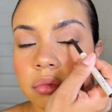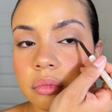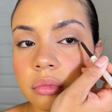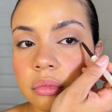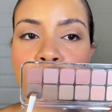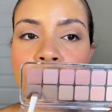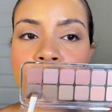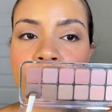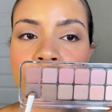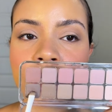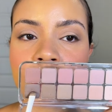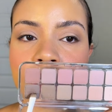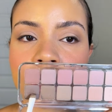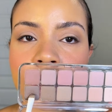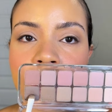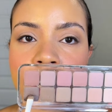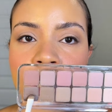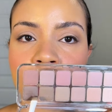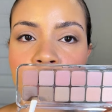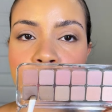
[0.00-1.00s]
Back into
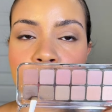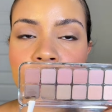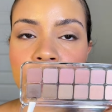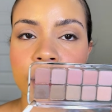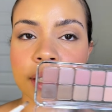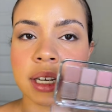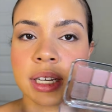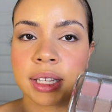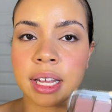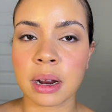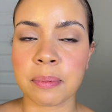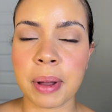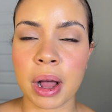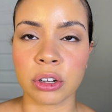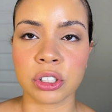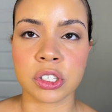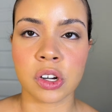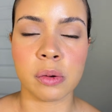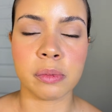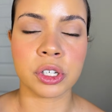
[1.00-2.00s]
the eyeshadow palette, take that
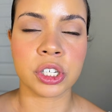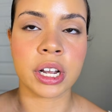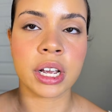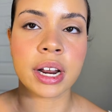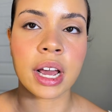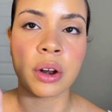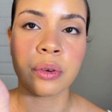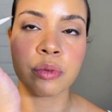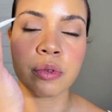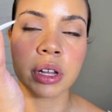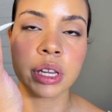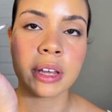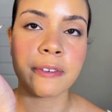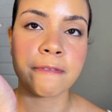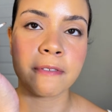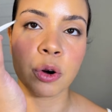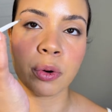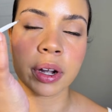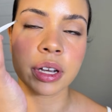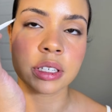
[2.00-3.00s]
About Taupe shade and
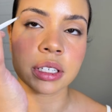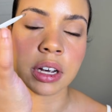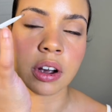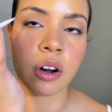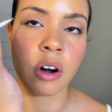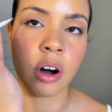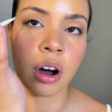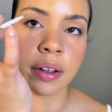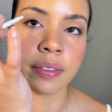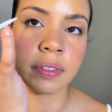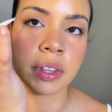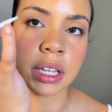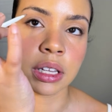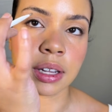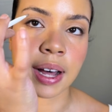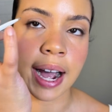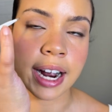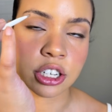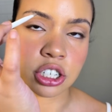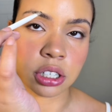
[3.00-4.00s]
really focus it on the
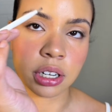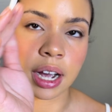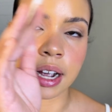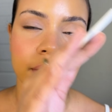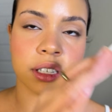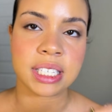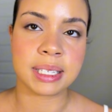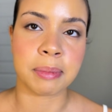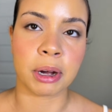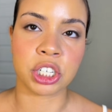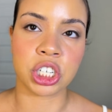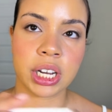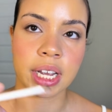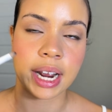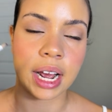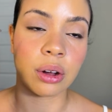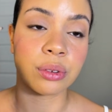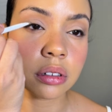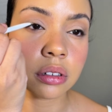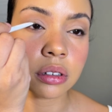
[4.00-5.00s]
lash line, smudging
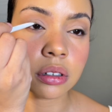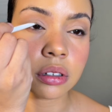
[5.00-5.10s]
it out.